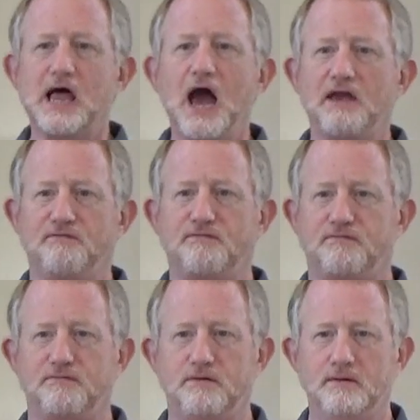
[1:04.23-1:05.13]

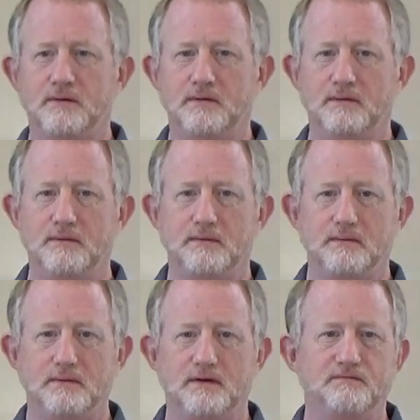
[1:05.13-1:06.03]
life
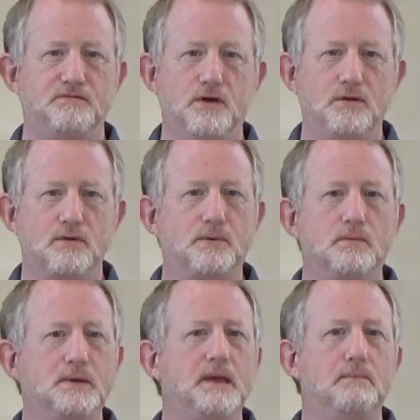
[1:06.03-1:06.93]
of notable
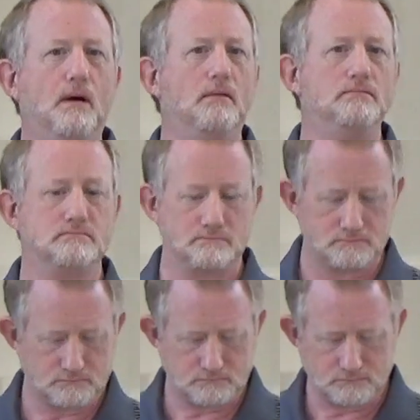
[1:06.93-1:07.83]
people.
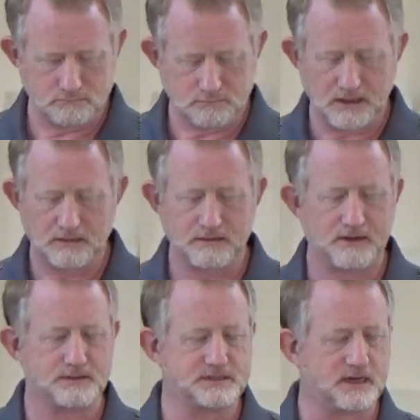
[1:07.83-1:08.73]

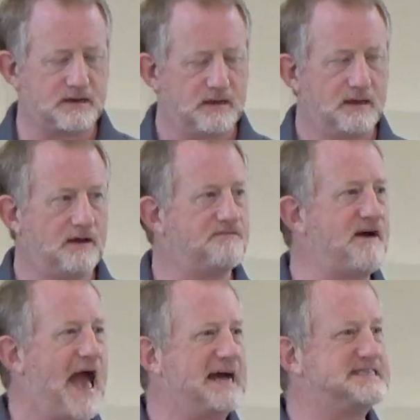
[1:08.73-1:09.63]
There's a
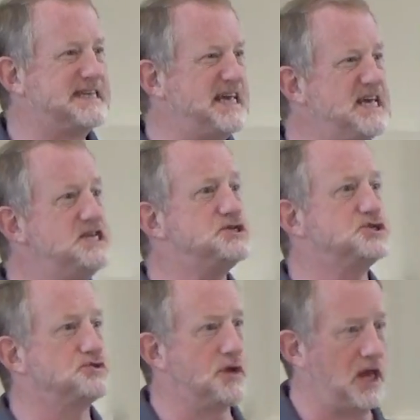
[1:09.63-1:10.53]
vast
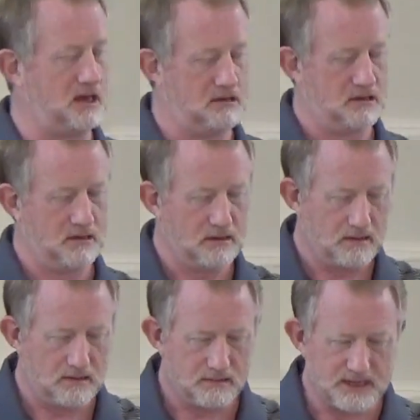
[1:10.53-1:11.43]
industry
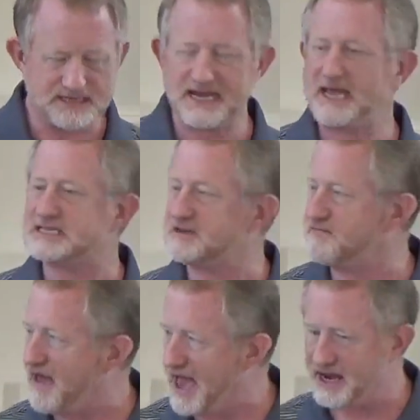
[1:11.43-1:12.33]
that takes
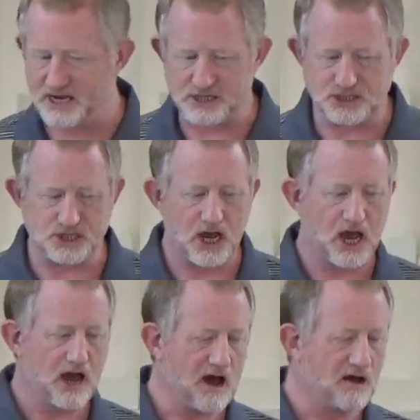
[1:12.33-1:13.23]
advantage
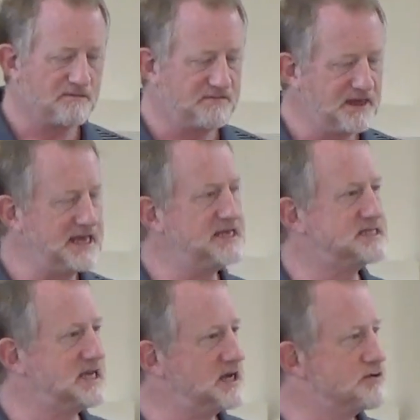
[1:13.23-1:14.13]
of
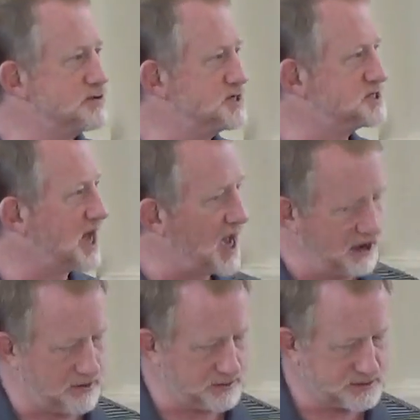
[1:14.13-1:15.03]
these inner
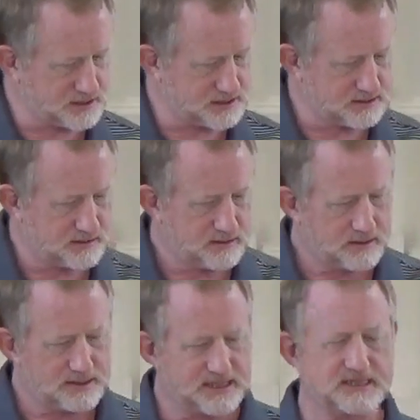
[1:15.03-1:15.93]
desires,
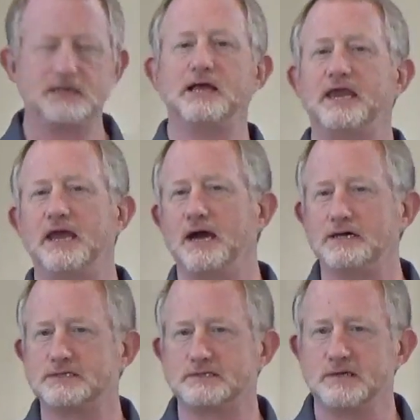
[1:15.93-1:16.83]
titillating
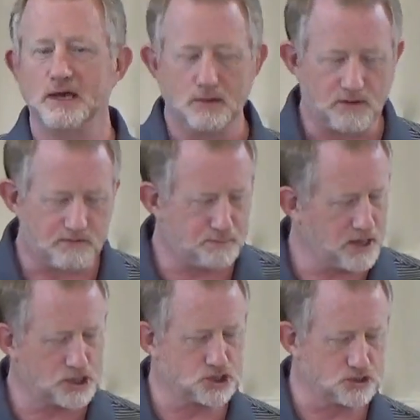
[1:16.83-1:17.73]
us with
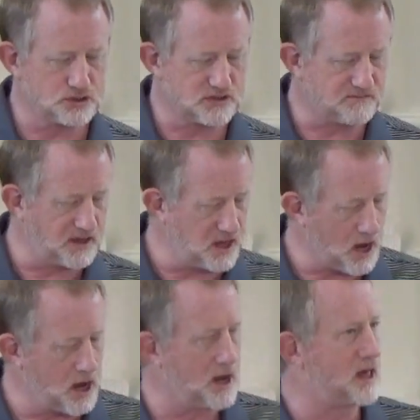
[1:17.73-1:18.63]
pictures of the
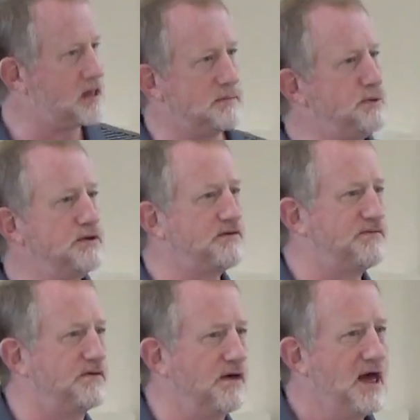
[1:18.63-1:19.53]
young and the
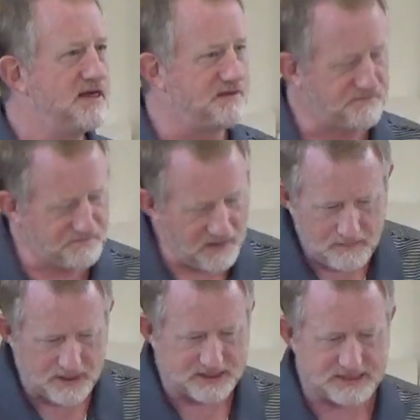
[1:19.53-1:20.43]
beautiful, the
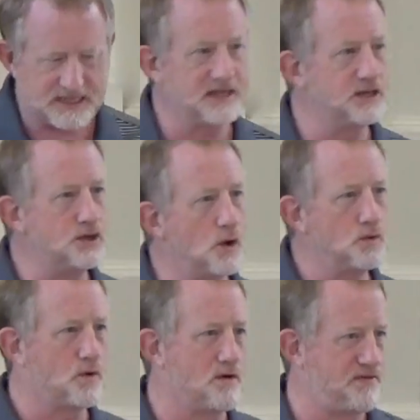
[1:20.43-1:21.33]
famous and the
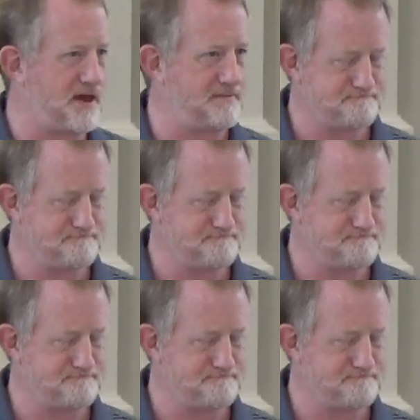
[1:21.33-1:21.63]
noteworthy.